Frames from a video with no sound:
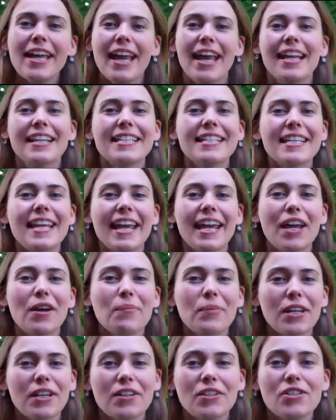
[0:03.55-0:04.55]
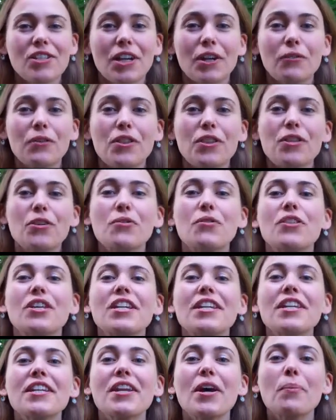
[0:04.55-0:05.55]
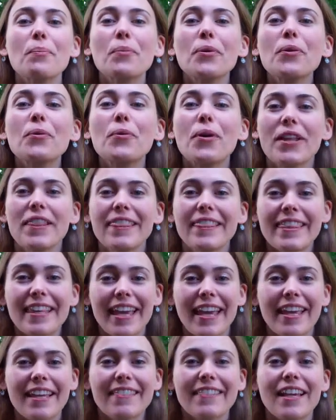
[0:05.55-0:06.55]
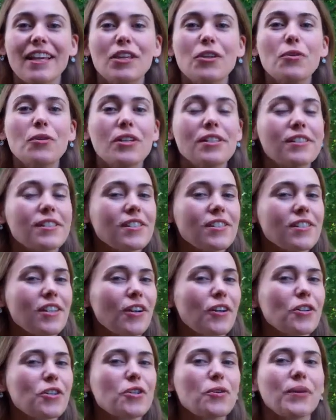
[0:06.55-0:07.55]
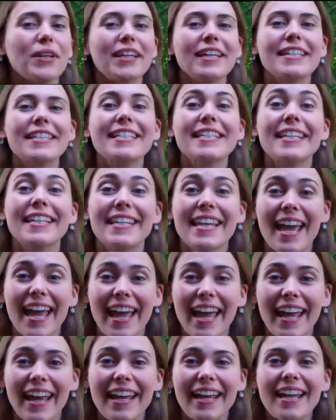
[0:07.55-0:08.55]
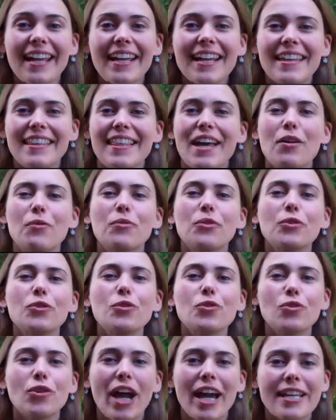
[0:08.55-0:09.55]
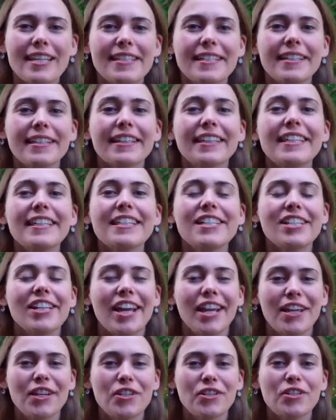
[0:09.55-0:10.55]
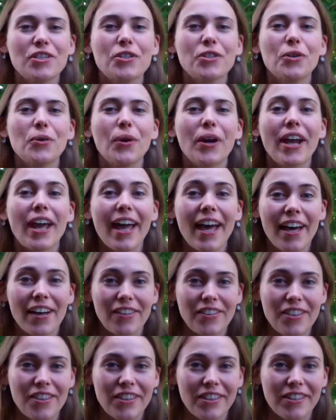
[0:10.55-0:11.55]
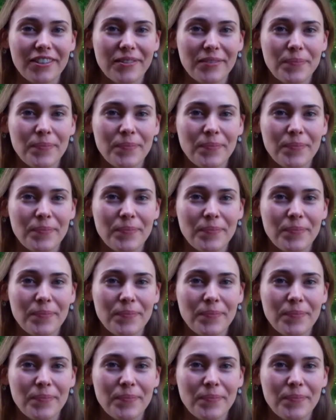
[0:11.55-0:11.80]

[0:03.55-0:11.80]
and today I'm going to share with you the #1 thing that you can start doing today that will drastically change your health.